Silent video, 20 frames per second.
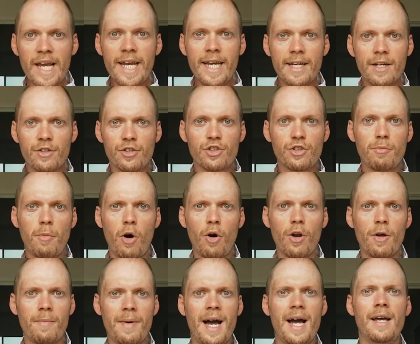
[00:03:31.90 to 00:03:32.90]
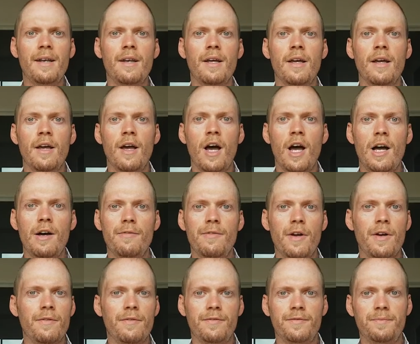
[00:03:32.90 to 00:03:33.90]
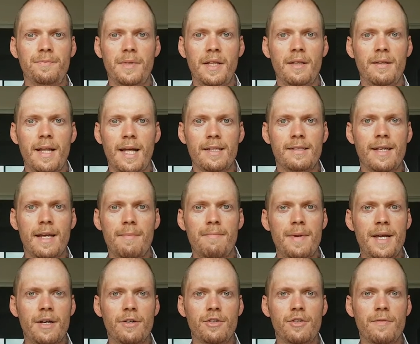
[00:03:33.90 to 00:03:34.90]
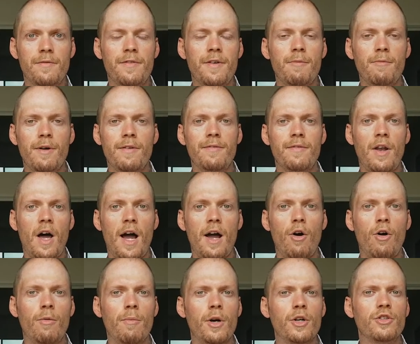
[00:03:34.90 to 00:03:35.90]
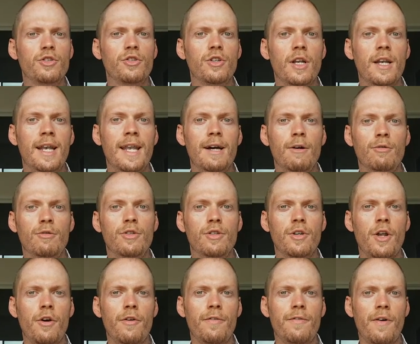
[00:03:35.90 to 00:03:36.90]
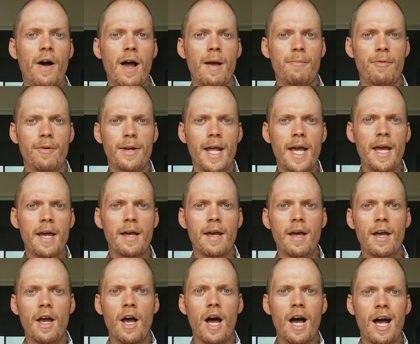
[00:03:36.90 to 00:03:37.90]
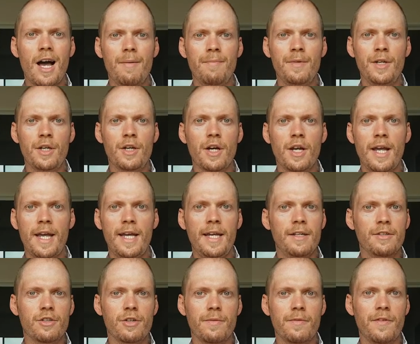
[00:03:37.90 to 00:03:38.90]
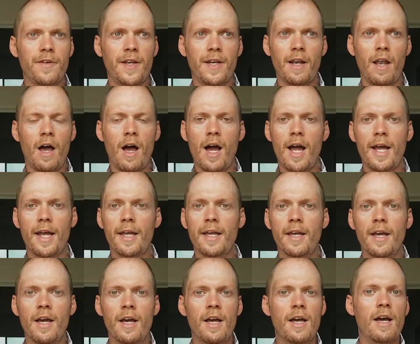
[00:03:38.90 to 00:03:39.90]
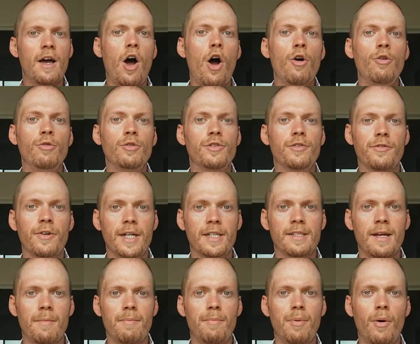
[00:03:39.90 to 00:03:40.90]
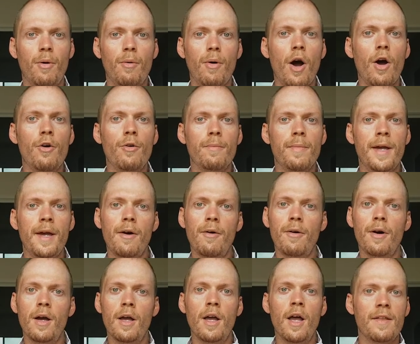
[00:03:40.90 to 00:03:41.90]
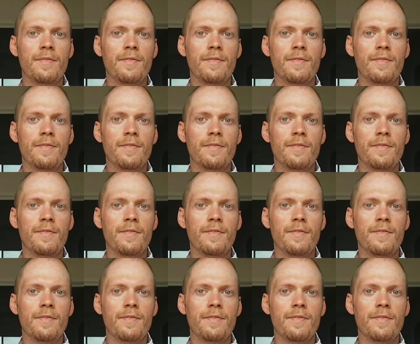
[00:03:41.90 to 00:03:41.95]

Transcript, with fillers: eating a small amount of let's say meat or something with like almost little to no fiber in it, you're going to eat something like oats, for example, oatmeal.